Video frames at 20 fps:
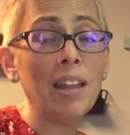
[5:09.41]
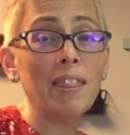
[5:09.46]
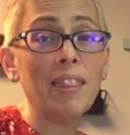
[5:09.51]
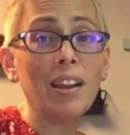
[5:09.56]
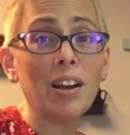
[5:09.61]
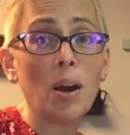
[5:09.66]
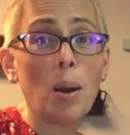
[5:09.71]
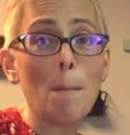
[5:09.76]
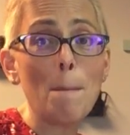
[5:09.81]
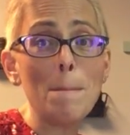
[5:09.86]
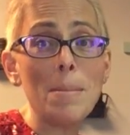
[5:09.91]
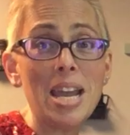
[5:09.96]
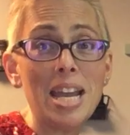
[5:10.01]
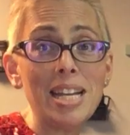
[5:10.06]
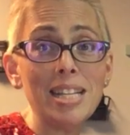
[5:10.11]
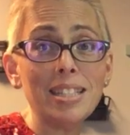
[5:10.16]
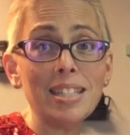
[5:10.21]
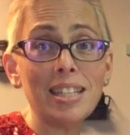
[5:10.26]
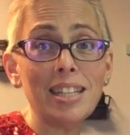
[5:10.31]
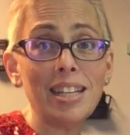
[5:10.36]
They're
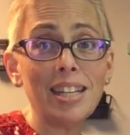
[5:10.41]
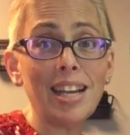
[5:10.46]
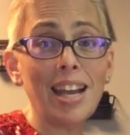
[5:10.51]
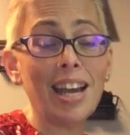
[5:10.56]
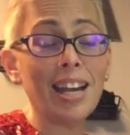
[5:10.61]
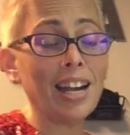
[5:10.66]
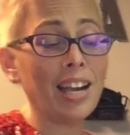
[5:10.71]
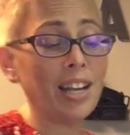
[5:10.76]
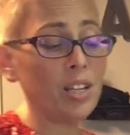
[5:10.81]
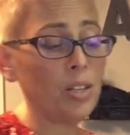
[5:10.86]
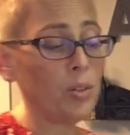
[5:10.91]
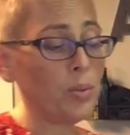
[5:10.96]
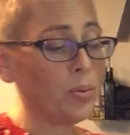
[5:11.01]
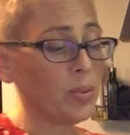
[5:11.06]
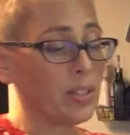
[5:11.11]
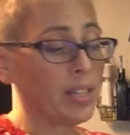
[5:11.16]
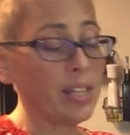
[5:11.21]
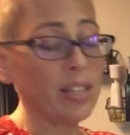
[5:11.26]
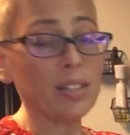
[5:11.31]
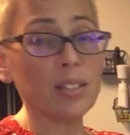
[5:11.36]
amazing, and I use
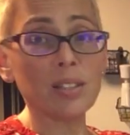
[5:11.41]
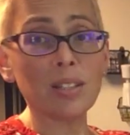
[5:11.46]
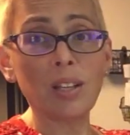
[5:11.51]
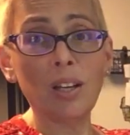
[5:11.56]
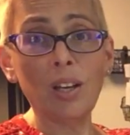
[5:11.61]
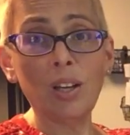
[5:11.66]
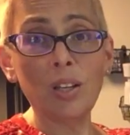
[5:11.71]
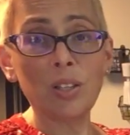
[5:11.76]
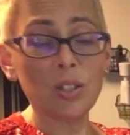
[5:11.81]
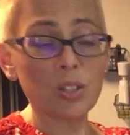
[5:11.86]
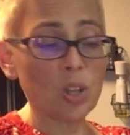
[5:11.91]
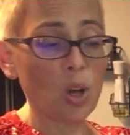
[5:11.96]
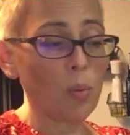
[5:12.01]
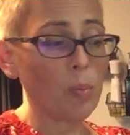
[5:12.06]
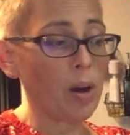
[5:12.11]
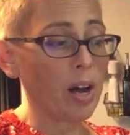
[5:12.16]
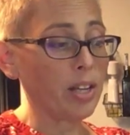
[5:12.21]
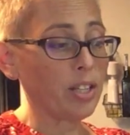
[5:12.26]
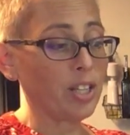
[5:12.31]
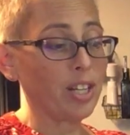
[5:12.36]
this so
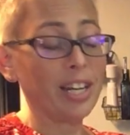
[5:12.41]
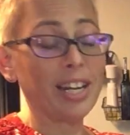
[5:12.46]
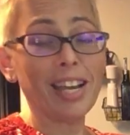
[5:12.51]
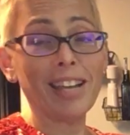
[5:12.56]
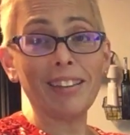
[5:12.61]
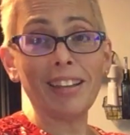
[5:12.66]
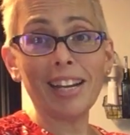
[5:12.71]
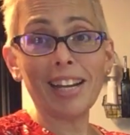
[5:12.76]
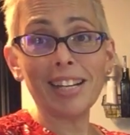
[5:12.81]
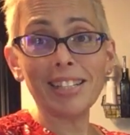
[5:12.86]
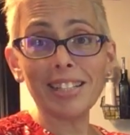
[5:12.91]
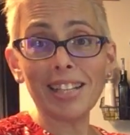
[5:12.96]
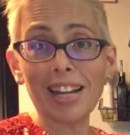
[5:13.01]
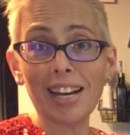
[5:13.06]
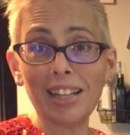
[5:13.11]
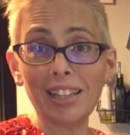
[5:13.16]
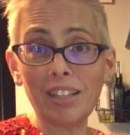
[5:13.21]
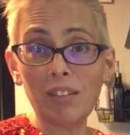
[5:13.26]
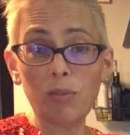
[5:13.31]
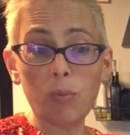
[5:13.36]
much. And again, like I said,
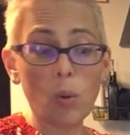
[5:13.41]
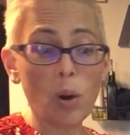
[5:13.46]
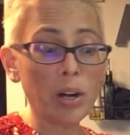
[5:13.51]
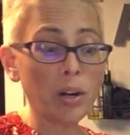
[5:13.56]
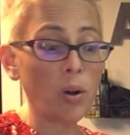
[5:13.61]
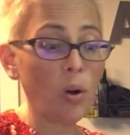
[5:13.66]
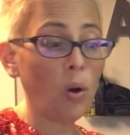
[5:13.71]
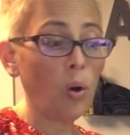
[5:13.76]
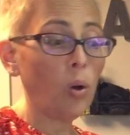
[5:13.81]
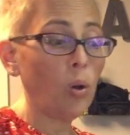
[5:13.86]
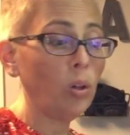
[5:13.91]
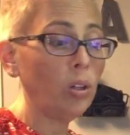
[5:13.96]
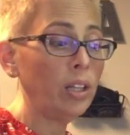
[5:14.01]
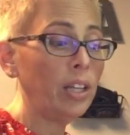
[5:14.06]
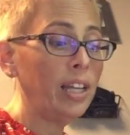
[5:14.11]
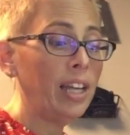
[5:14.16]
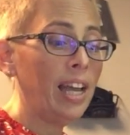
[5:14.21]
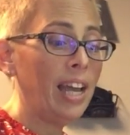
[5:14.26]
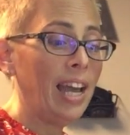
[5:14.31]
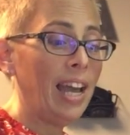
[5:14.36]
I leave one hole,
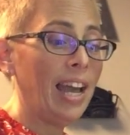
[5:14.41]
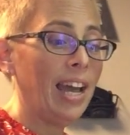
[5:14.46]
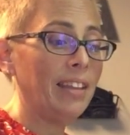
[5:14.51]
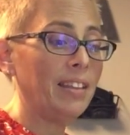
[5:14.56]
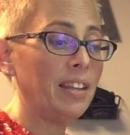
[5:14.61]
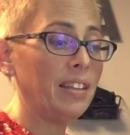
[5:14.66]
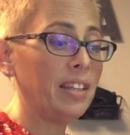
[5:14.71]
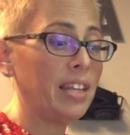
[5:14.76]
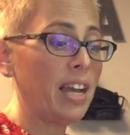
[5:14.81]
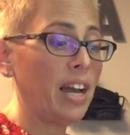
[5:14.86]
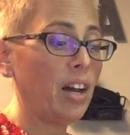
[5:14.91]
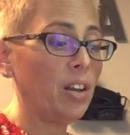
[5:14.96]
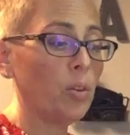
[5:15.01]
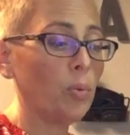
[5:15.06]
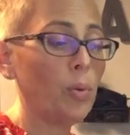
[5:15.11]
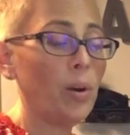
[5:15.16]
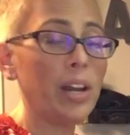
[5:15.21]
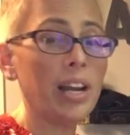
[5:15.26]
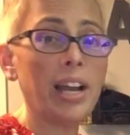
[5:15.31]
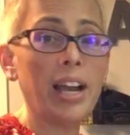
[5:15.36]
and then the other
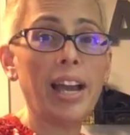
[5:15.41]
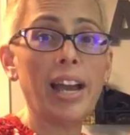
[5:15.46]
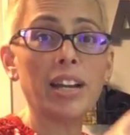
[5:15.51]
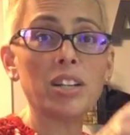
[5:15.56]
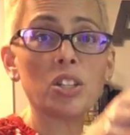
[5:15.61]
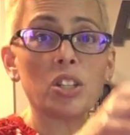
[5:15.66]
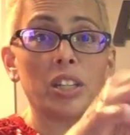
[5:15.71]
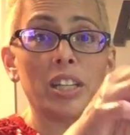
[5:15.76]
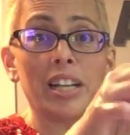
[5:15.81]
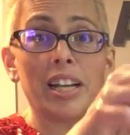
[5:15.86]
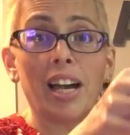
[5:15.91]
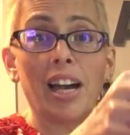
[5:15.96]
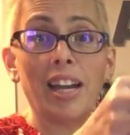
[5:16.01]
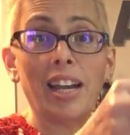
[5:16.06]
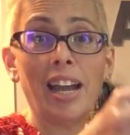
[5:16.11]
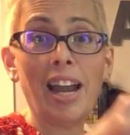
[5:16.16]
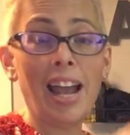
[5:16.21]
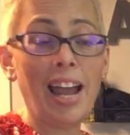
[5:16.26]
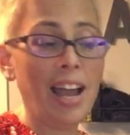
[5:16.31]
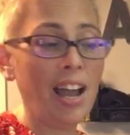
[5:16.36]
one I actually cut
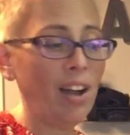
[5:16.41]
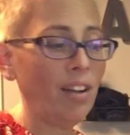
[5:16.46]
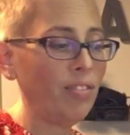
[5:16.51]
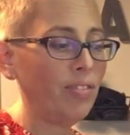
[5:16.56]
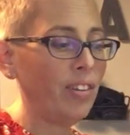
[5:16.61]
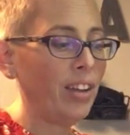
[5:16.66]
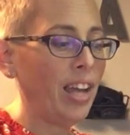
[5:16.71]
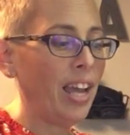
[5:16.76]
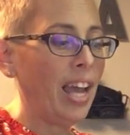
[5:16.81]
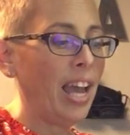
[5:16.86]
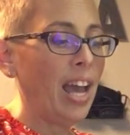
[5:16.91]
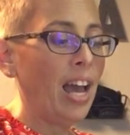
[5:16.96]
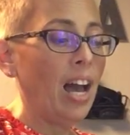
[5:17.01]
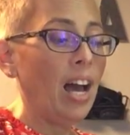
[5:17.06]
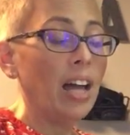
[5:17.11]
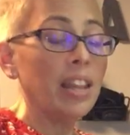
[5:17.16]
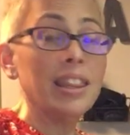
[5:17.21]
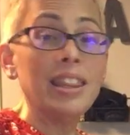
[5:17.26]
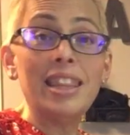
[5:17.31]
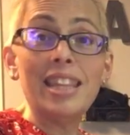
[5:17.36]
in half.
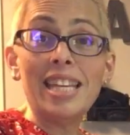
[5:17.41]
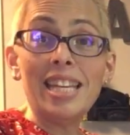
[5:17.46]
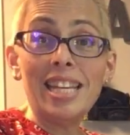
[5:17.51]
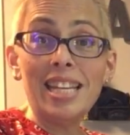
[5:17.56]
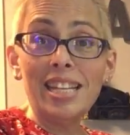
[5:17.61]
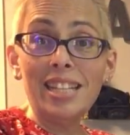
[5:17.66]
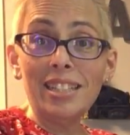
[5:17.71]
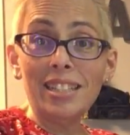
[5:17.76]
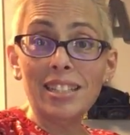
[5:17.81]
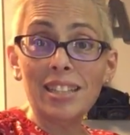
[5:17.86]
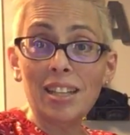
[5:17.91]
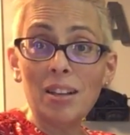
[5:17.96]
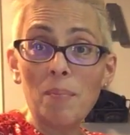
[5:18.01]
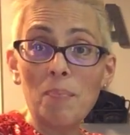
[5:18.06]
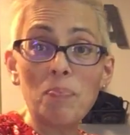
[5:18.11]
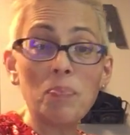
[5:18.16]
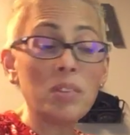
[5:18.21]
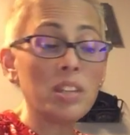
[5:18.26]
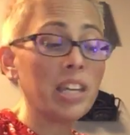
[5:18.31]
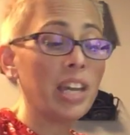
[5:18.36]
These
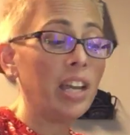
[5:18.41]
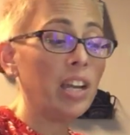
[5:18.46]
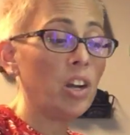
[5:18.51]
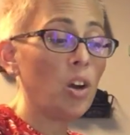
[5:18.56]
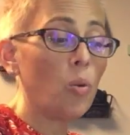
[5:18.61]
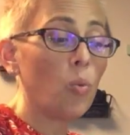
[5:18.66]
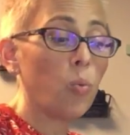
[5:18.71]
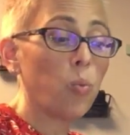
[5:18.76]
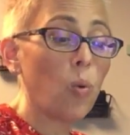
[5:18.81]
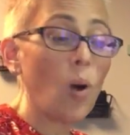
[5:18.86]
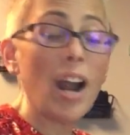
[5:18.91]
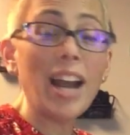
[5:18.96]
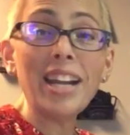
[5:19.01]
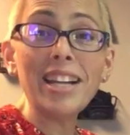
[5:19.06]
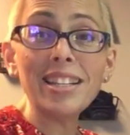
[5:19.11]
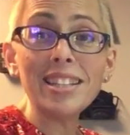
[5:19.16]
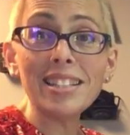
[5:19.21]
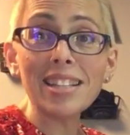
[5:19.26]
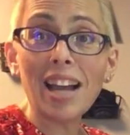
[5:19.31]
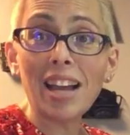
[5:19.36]
can go right
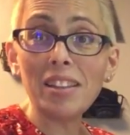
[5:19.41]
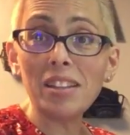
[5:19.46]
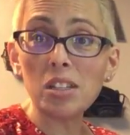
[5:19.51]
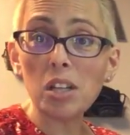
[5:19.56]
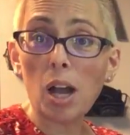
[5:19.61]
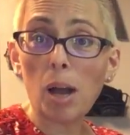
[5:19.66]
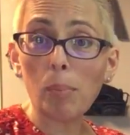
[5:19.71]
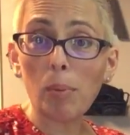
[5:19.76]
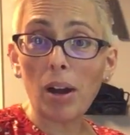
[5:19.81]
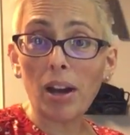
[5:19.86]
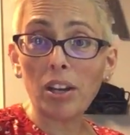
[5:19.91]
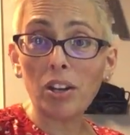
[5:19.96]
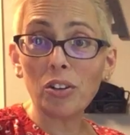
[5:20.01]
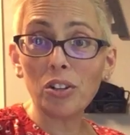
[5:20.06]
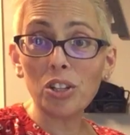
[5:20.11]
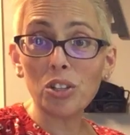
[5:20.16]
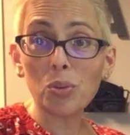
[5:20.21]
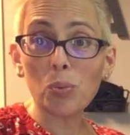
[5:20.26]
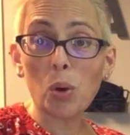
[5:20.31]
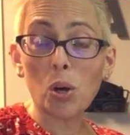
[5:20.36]
inside the top rack of your
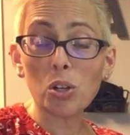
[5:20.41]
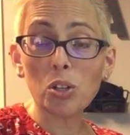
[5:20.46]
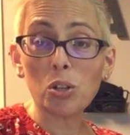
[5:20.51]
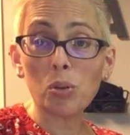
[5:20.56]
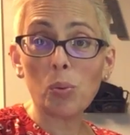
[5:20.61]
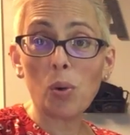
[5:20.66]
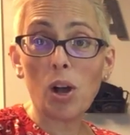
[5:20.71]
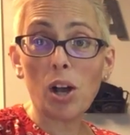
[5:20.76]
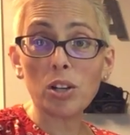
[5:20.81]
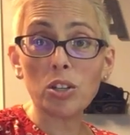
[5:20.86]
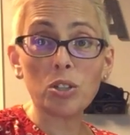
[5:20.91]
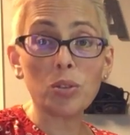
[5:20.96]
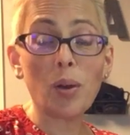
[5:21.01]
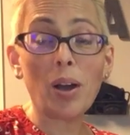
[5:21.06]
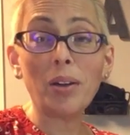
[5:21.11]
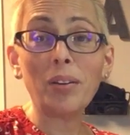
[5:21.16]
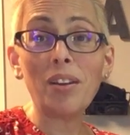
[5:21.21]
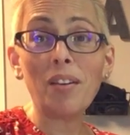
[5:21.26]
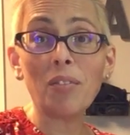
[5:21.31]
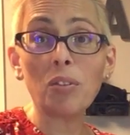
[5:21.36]
dishwasher to wash, so I
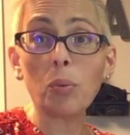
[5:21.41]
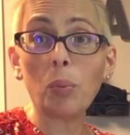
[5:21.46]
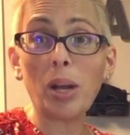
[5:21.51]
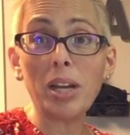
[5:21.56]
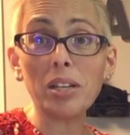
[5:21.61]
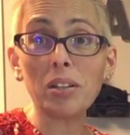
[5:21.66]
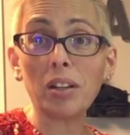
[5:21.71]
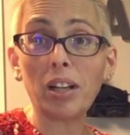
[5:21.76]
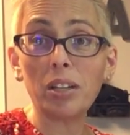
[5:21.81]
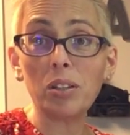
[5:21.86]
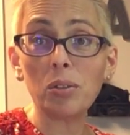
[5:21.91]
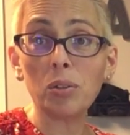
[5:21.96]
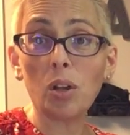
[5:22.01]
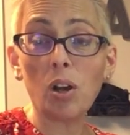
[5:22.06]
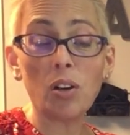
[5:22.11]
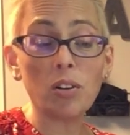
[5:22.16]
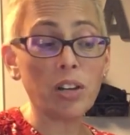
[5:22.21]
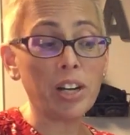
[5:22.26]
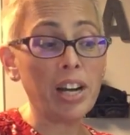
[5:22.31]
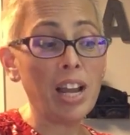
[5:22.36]
don't even have to wait till I do
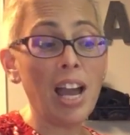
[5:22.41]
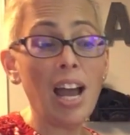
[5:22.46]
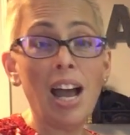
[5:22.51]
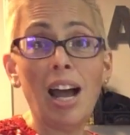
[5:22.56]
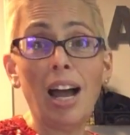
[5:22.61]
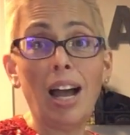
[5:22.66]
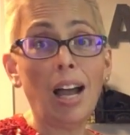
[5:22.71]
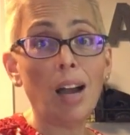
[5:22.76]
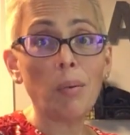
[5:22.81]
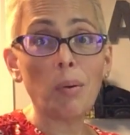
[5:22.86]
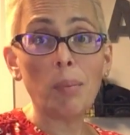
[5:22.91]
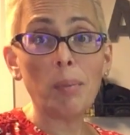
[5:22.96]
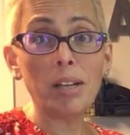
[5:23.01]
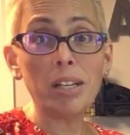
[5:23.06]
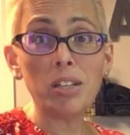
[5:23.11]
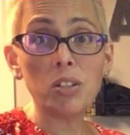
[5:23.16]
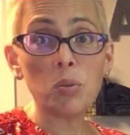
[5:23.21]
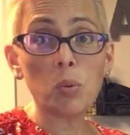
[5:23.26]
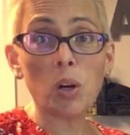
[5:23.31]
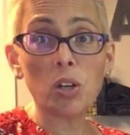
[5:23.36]
laundry. I run my
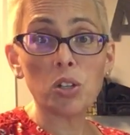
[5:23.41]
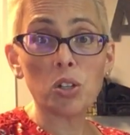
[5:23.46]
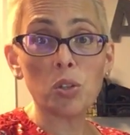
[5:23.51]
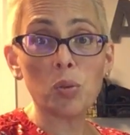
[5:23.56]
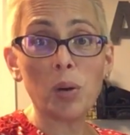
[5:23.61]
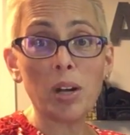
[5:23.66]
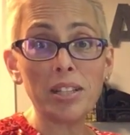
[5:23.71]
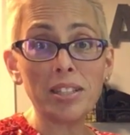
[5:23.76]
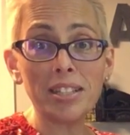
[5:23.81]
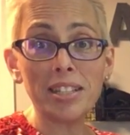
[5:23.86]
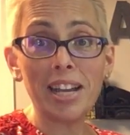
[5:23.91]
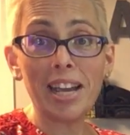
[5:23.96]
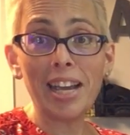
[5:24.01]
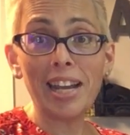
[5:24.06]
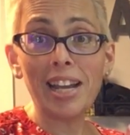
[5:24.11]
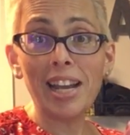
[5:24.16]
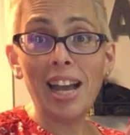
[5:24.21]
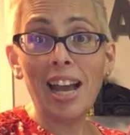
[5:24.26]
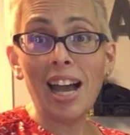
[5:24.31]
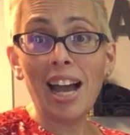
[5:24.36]
dishwasher twice a
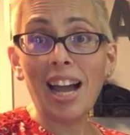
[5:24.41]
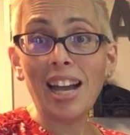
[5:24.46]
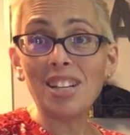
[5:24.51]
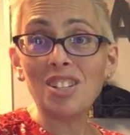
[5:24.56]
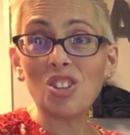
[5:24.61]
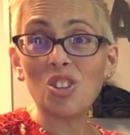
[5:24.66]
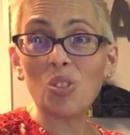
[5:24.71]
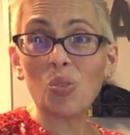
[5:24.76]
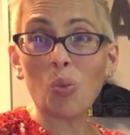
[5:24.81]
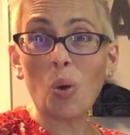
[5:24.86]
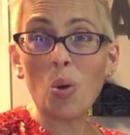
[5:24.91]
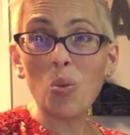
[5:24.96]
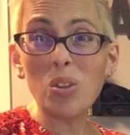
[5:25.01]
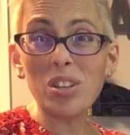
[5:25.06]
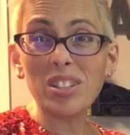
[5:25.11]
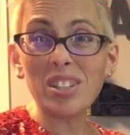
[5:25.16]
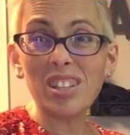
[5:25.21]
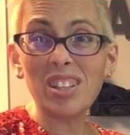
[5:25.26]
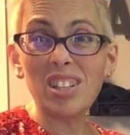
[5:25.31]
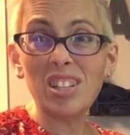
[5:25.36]
day. I just throw
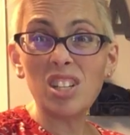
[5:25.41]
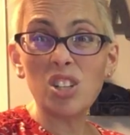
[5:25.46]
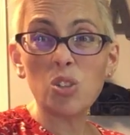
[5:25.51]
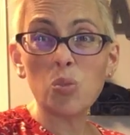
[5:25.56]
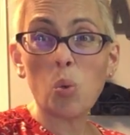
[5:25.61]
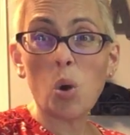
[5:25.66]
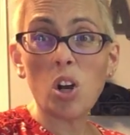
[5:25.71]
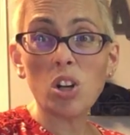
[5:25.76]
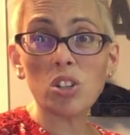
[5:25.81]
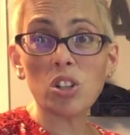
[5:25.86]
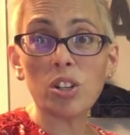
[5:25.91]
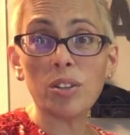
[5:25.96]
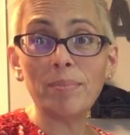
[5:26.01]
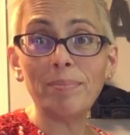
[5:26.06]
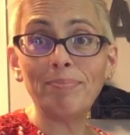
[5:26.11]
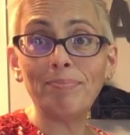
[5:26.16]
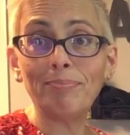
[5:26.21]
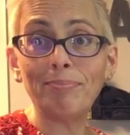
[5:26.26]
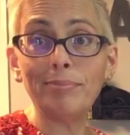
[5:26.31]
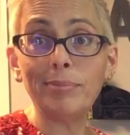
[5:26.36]
this in the dishwasher.
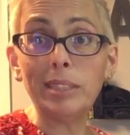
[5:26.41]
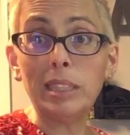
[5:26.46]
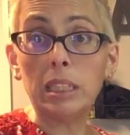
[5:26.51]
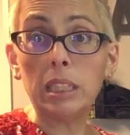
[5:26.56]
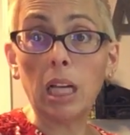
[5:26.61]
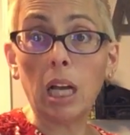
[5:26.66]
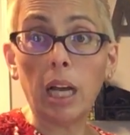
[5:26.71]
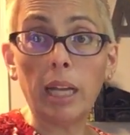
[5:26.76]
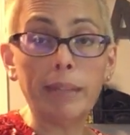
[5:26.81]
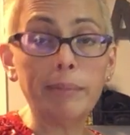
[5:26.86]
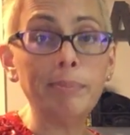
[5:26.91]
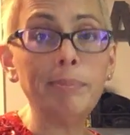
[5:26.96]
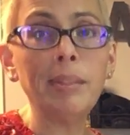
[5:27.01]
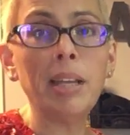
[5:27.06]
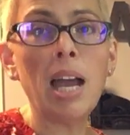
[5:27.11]
Done.